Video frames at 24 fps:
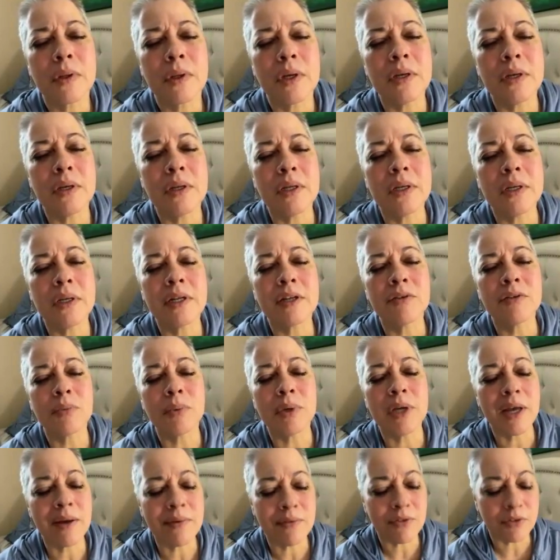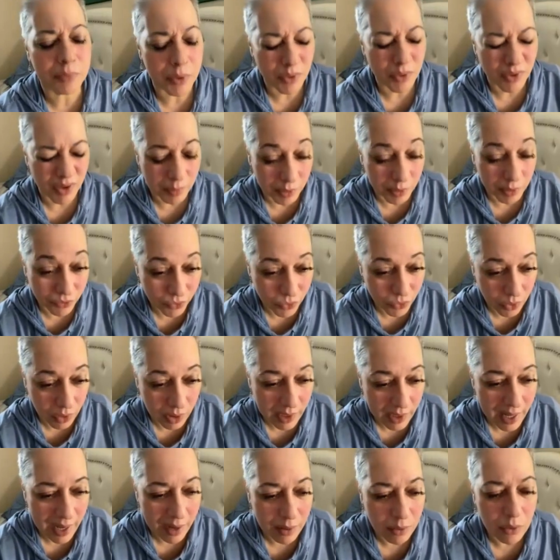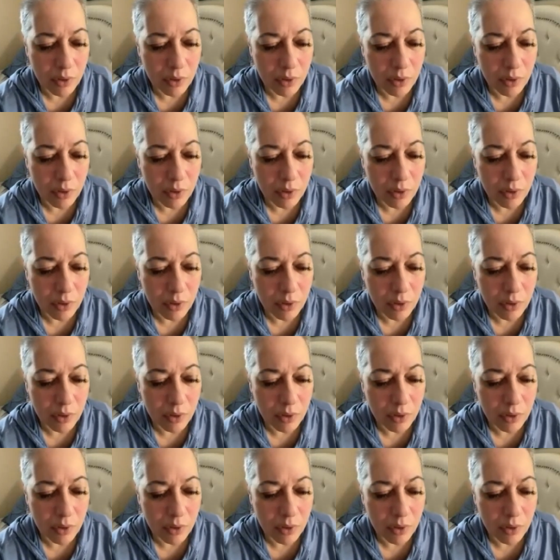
Indeed, as we have spoken before, allow